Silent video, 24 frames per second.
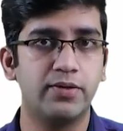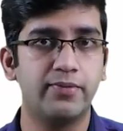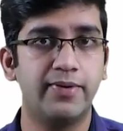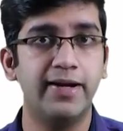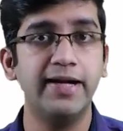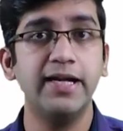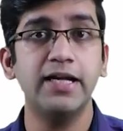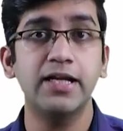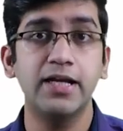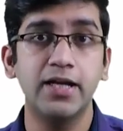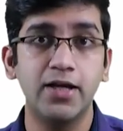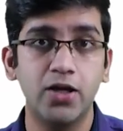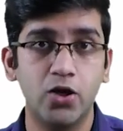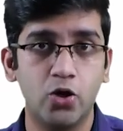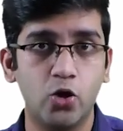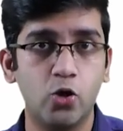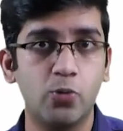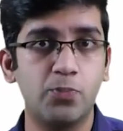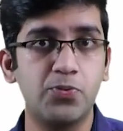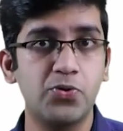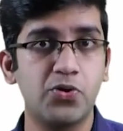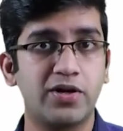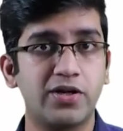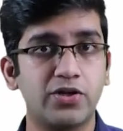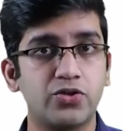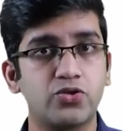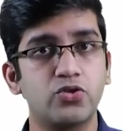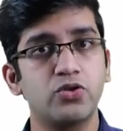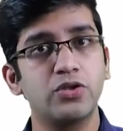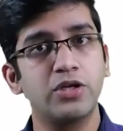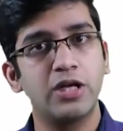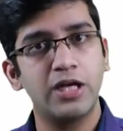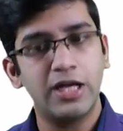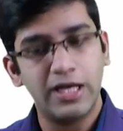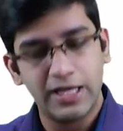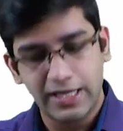Right? Hope you
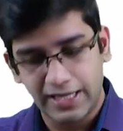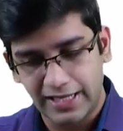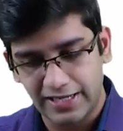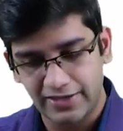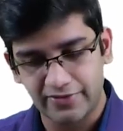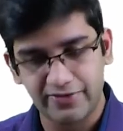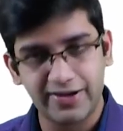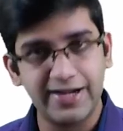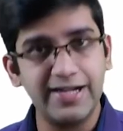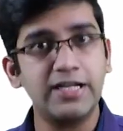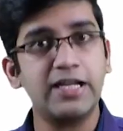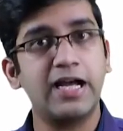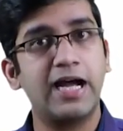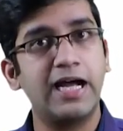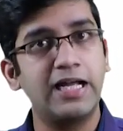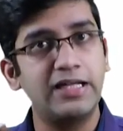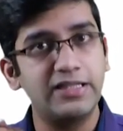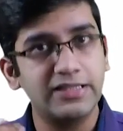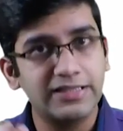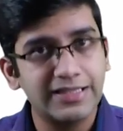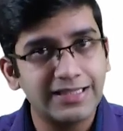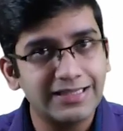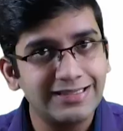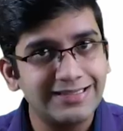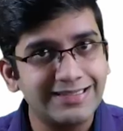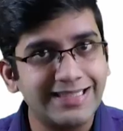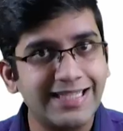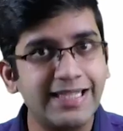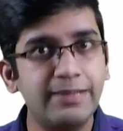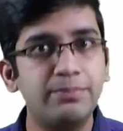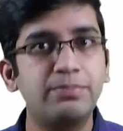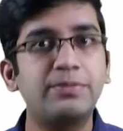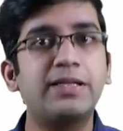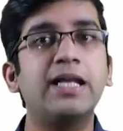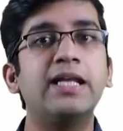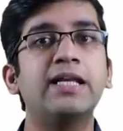understood. I'll
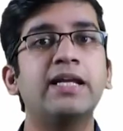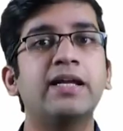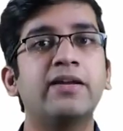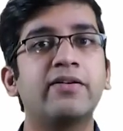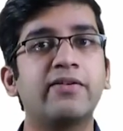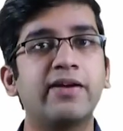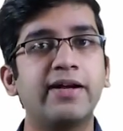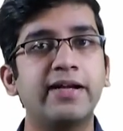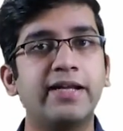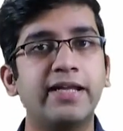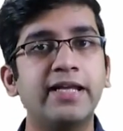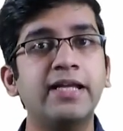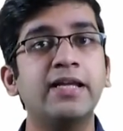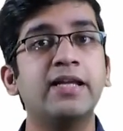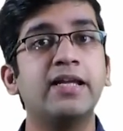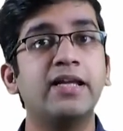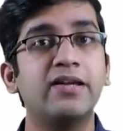keep telling and writing.